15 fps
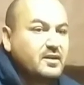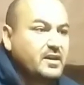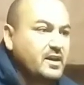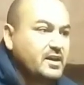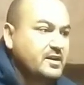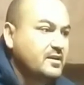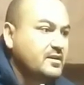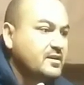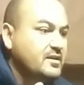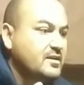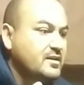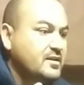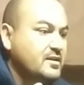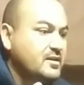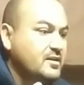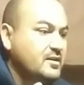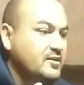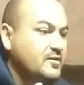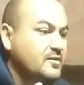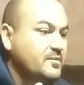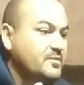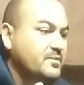and you
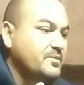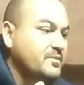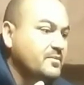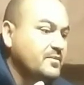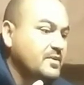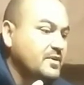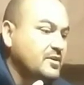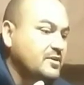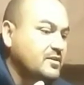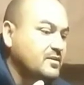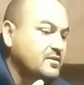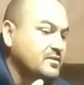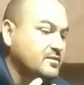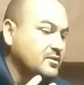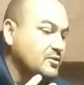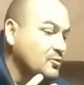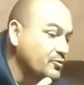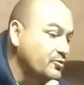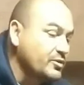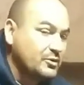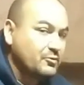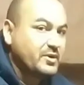know, you
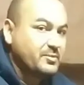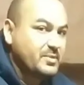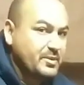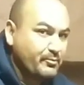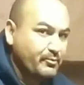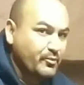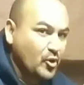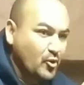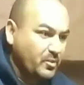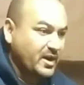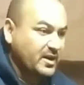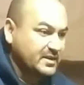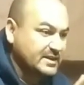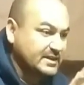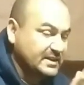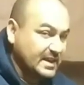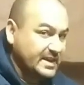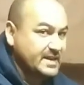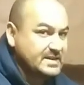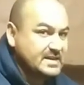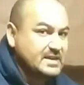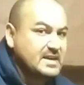really want to be mobile and
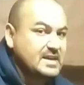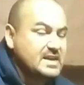light,